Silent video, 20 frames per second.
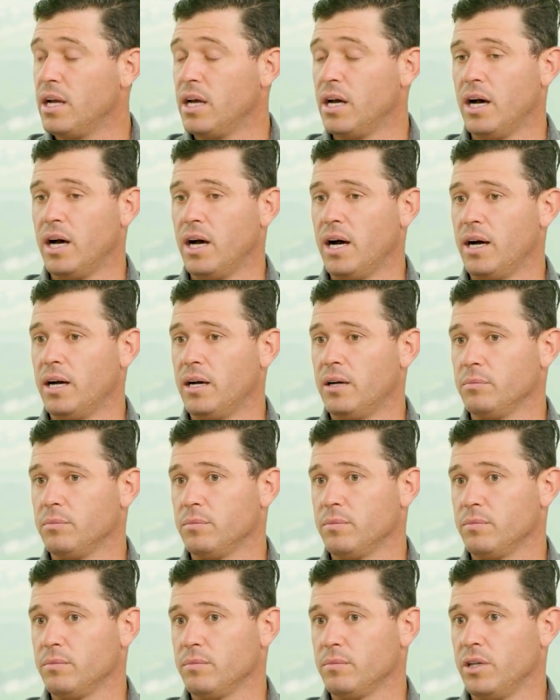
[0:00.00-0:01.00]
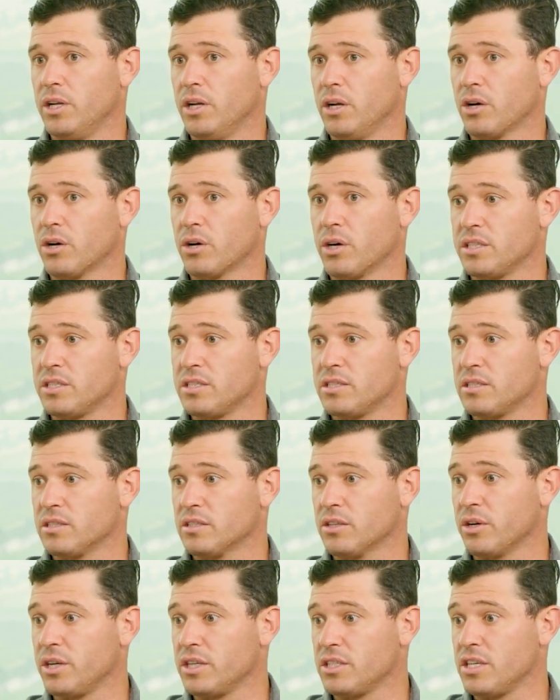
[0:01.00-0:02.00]
And
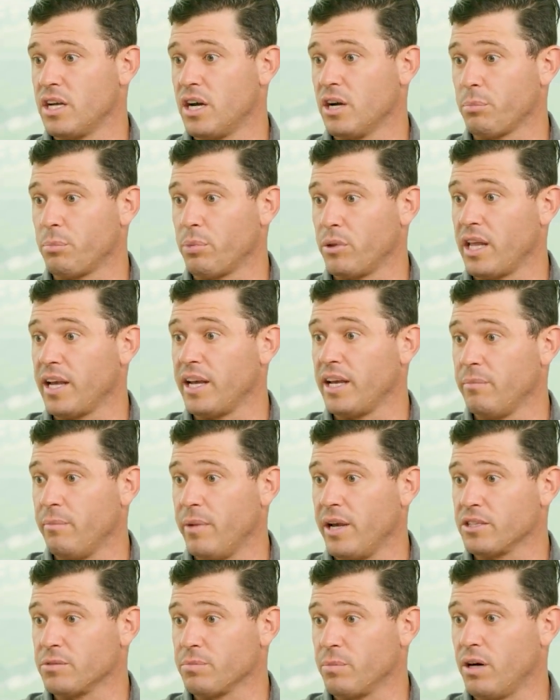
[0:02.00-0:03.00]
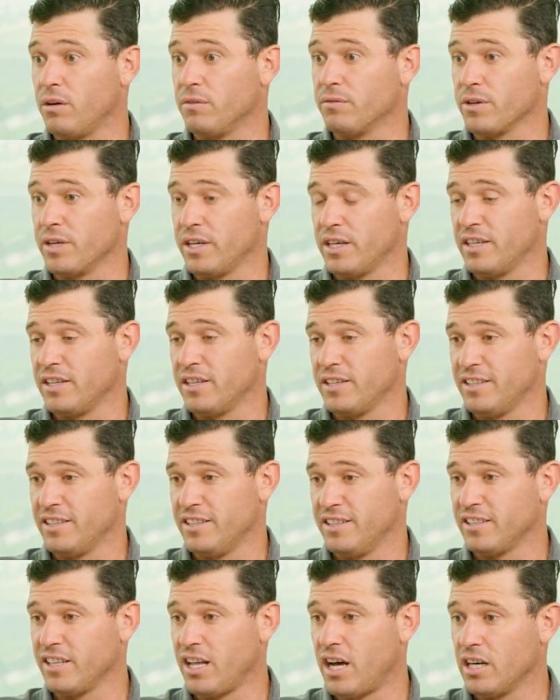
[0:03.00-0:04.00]
Chris Young played baseball for
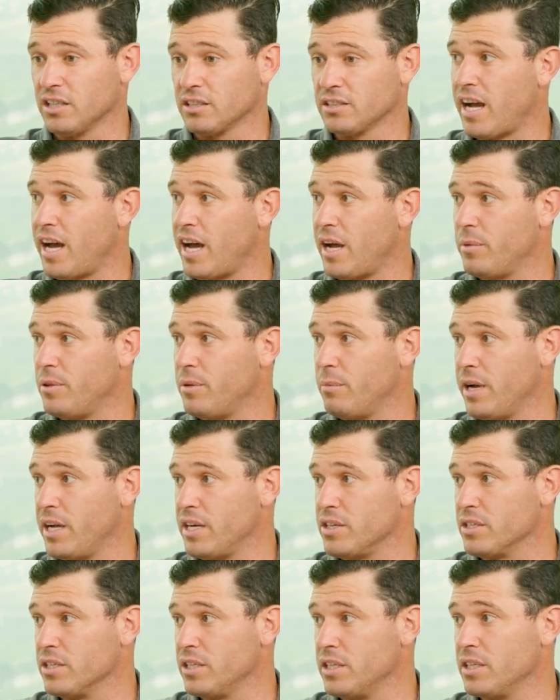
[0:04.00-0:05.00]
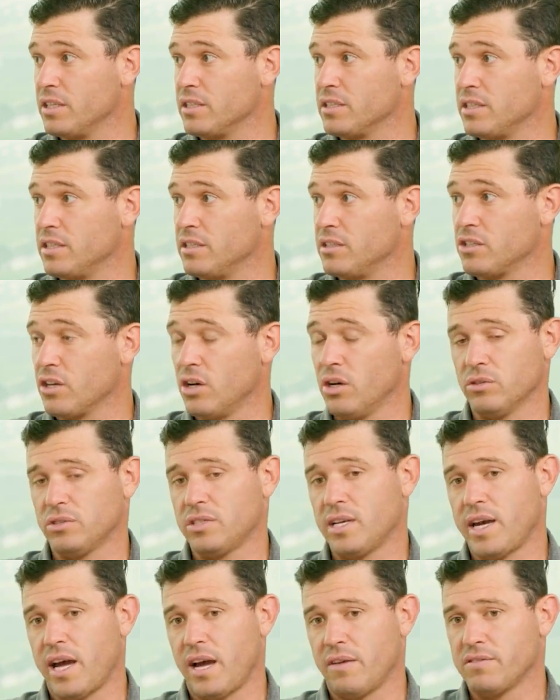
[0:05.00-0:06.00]
a long time in the major leagues, and so to
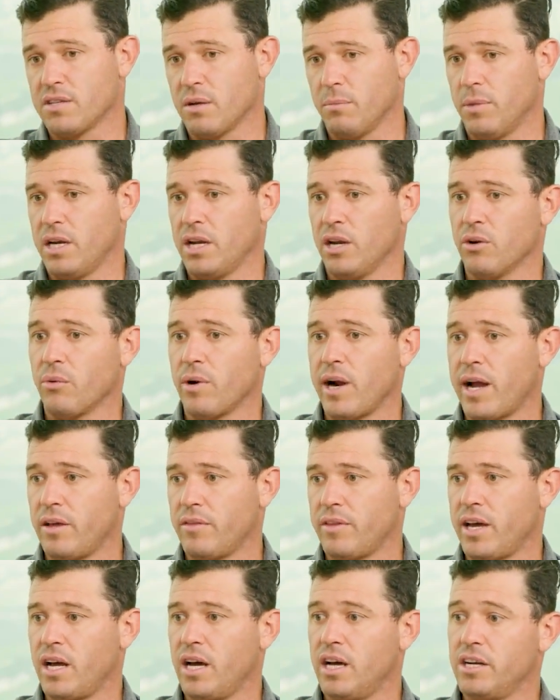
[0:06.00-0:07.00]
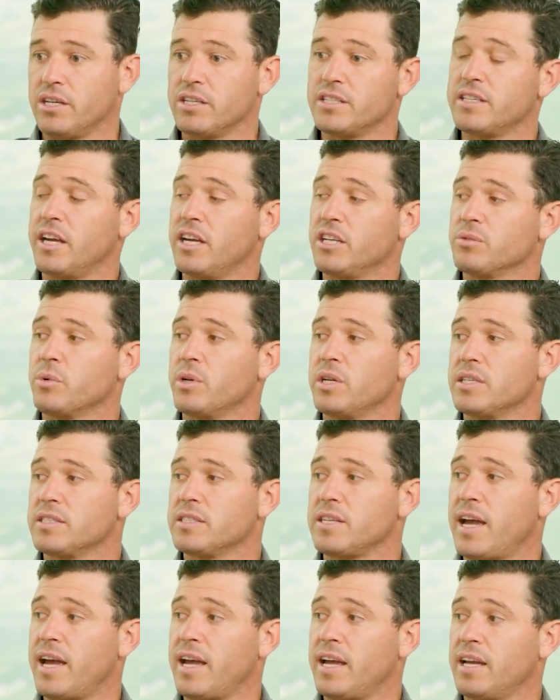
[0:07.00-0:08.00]
have somebody around that understands what he's
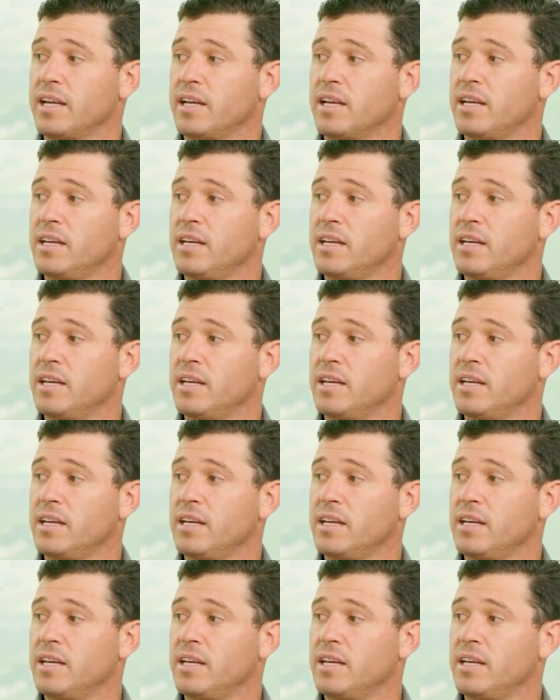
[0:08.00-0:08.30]
saying,